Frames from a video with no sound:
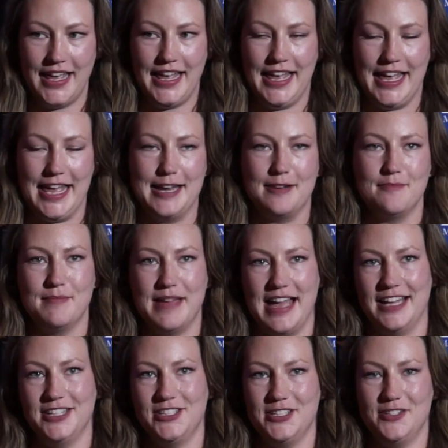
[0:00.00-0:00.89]
and
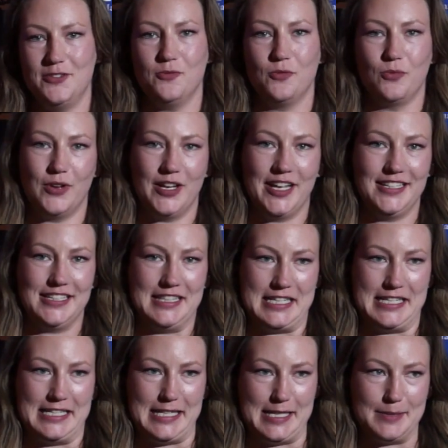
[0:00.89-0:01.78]
imagine what
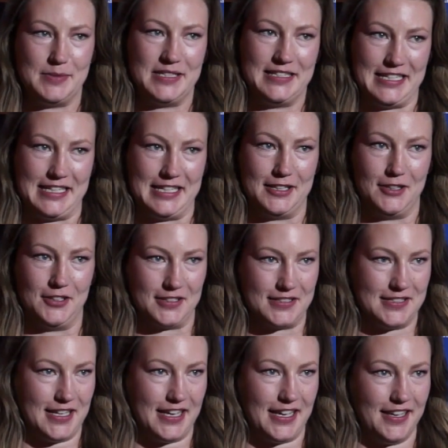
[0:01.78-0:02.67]
the deep sea
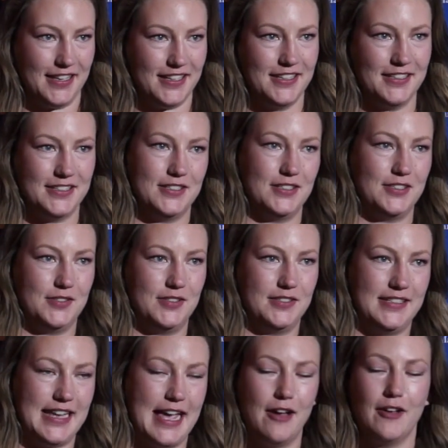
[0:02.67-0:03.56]
looks like.
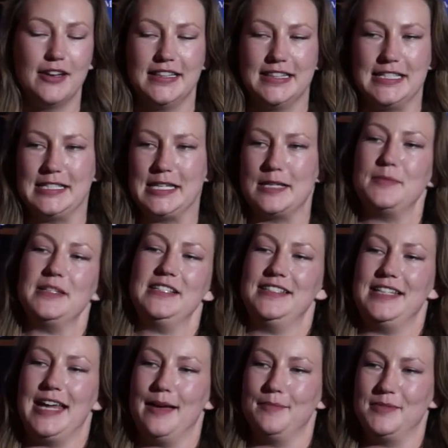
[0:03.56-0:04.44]
Down at the
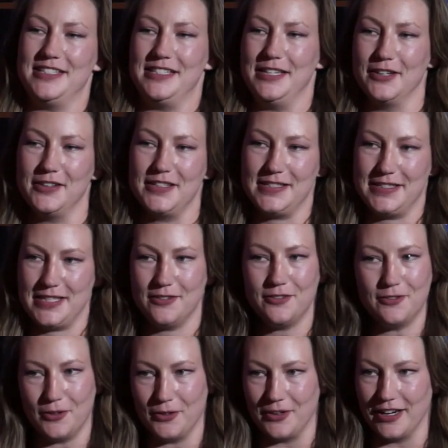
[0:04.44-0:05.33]
deepest depths near the
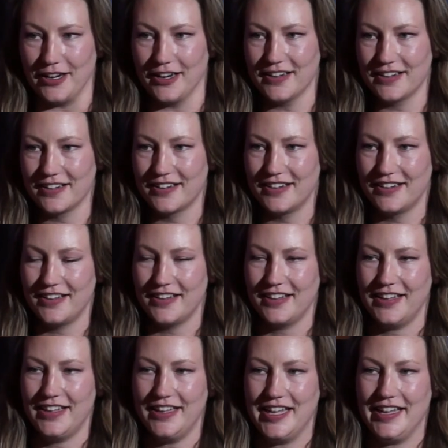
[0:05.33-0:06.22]
seafloor,
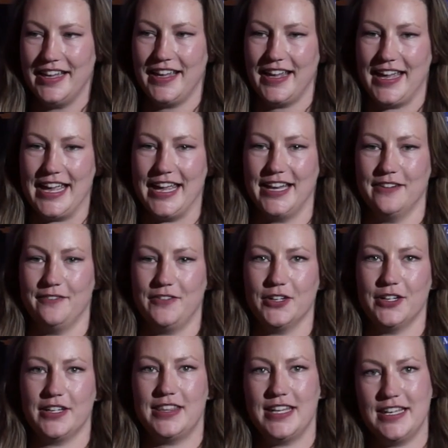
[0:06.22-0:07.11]
and if
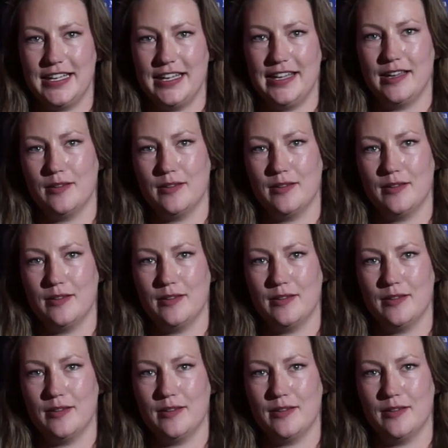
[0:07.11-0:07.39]
you're thinking